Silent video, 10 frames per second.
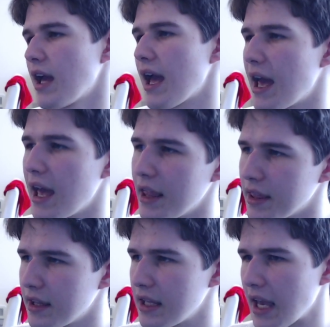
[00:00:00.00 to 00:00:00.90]

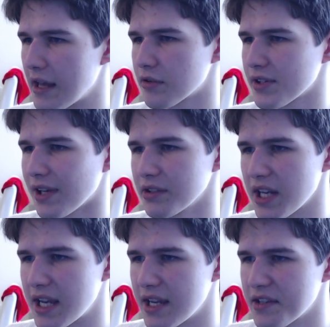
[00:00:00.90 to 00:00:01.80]
And the end result
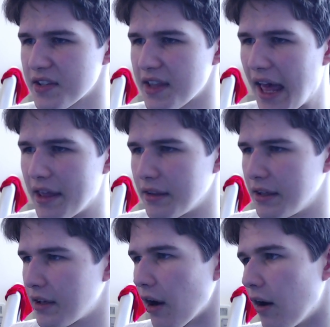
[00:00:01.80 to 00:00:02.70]
is that
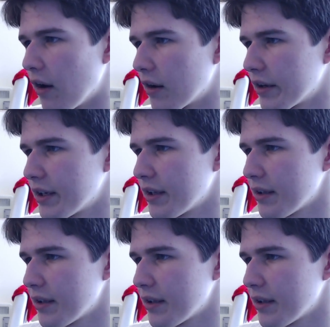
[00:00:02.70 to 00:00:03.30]
the card,